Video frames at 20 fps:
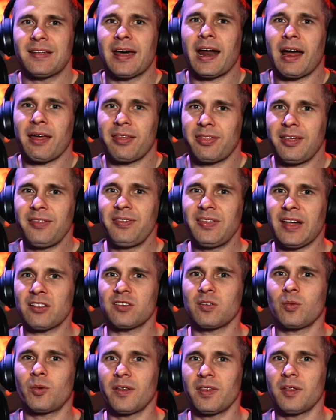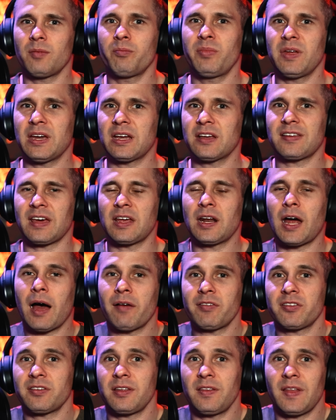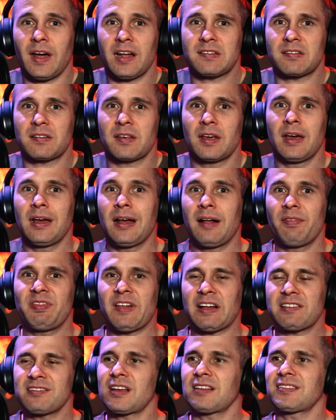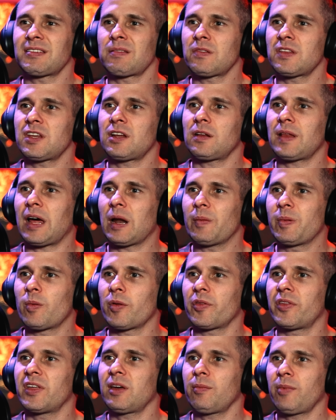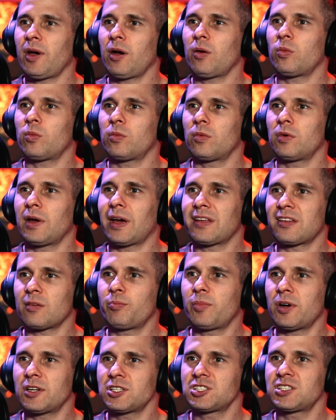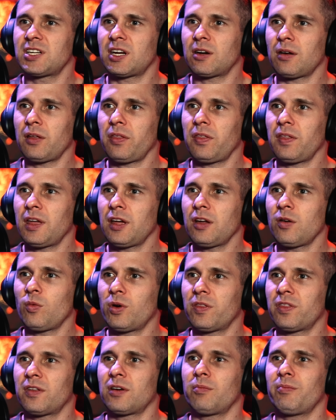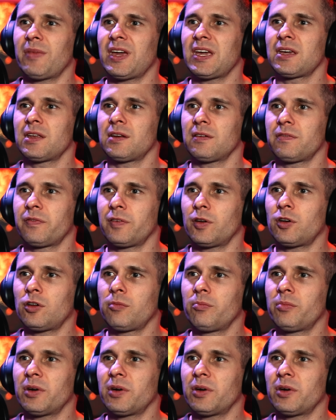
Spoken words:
And I think that's one of the biggest. And obviously, that's not something that a lot of people think about as a budgetary thing when they're making a film.